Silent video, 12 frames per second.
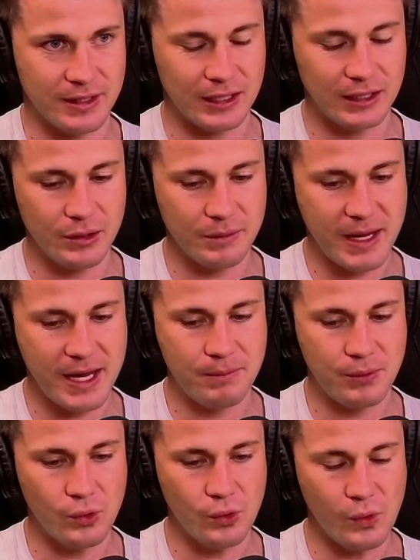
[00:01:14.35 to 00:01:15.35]
A lot of
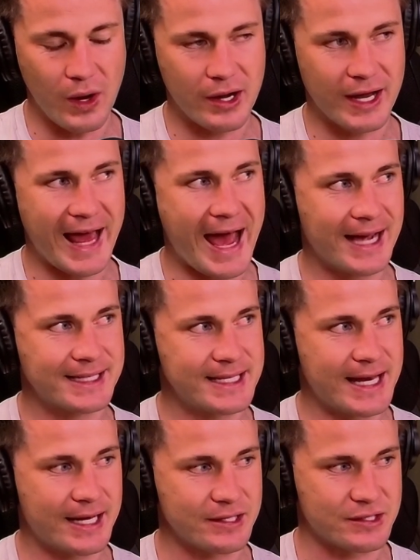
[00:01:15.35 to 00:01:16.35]
people are kind of
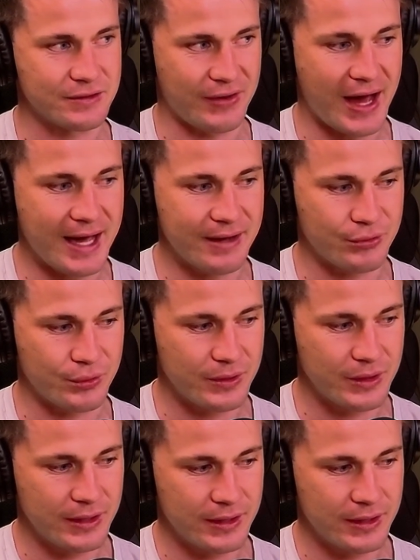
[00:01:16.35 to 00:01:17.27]
acting out of survival.